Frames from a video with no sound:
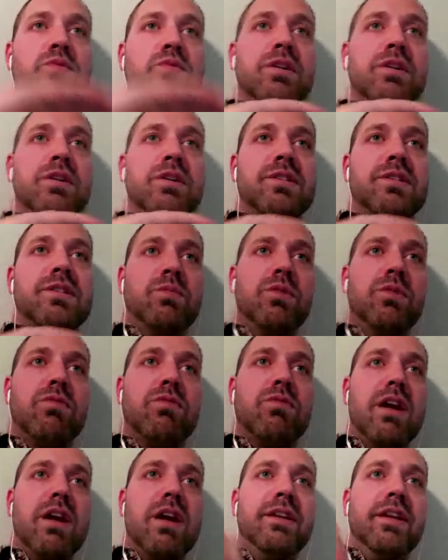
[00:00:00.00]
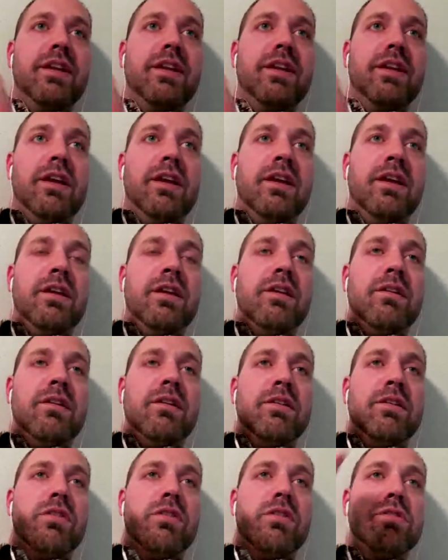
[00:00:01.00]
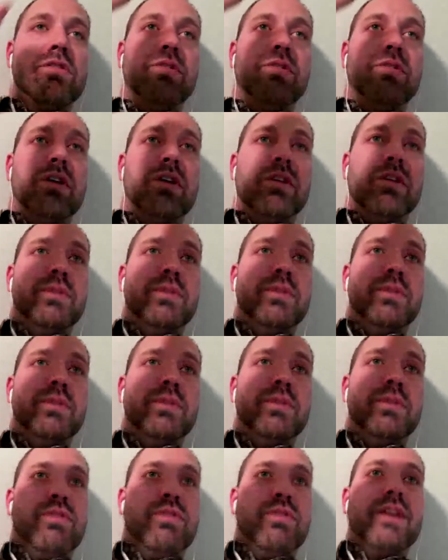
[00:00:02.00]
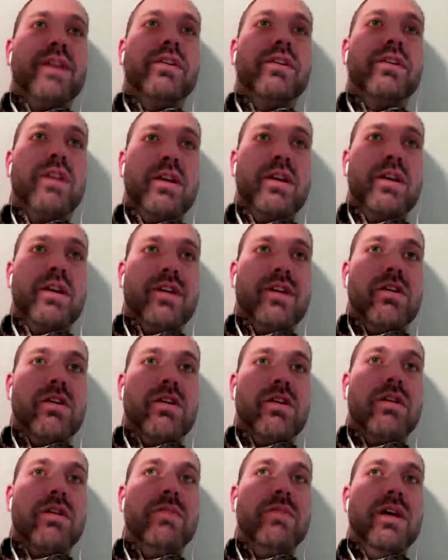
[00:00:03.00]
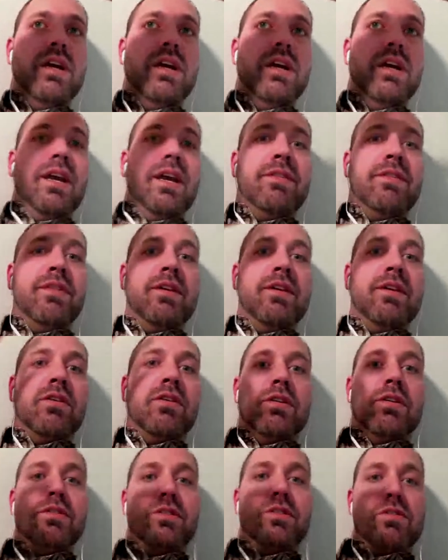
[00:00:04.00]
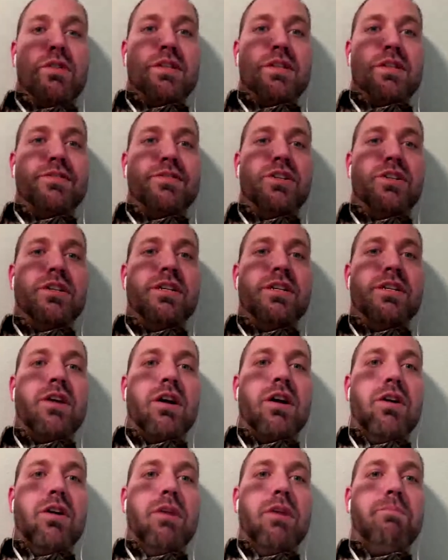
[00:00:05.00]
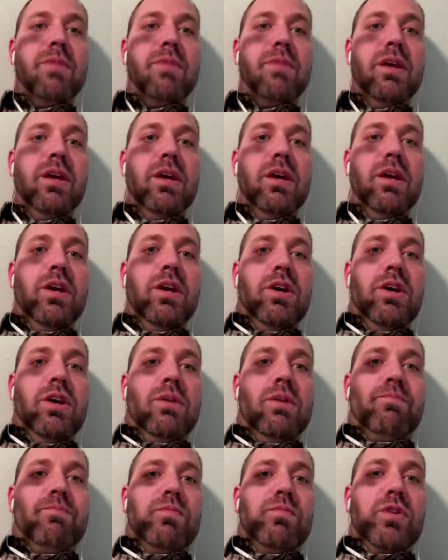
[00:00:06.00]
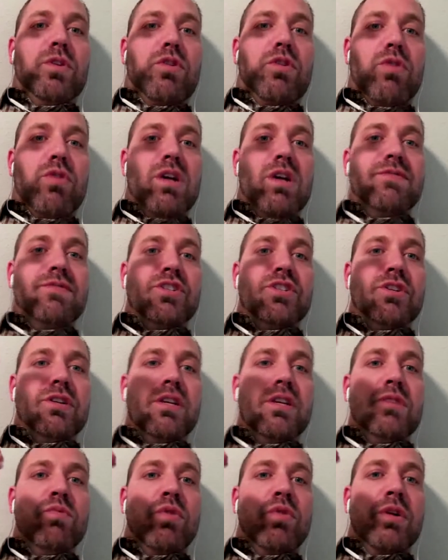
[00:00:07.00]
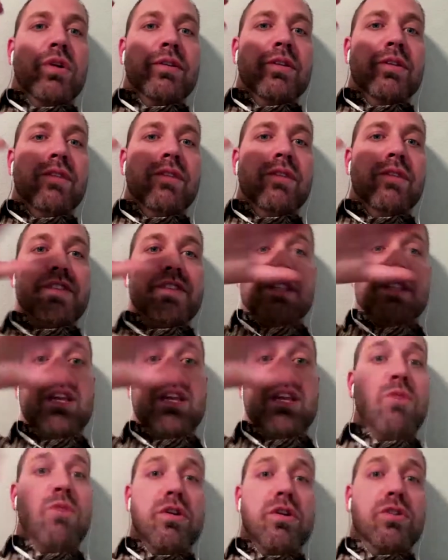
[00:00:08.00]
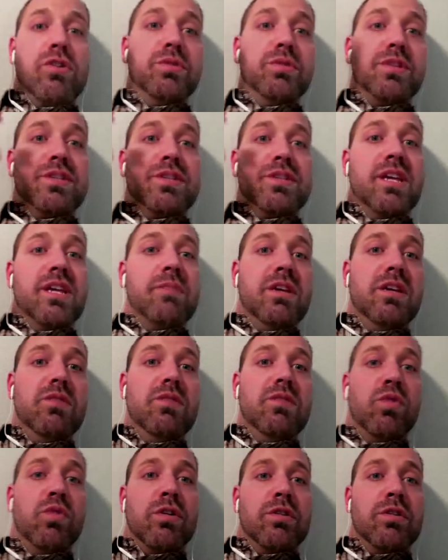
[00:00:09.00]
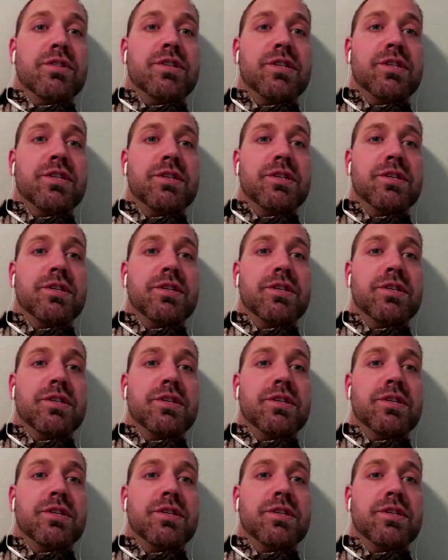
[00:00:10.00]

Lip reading: was someone writing an article on buildingabrandonline.com and then on the CrossFitJunkie.com. The CrossFit Junkie one, if it's the same article with the same keywords,